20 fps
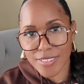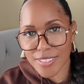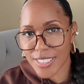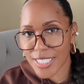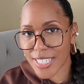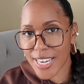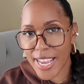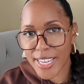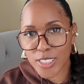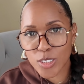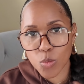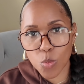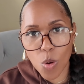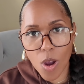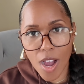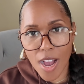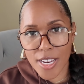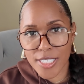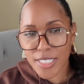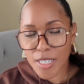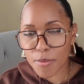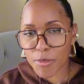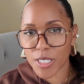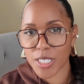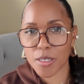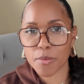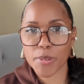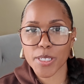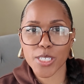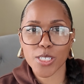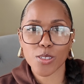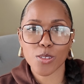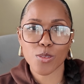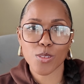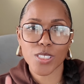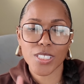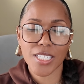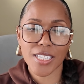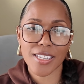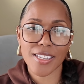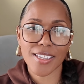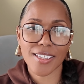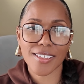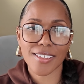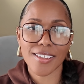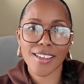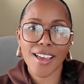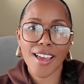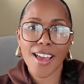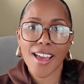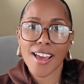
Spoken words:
The next wash, I'm gonna be using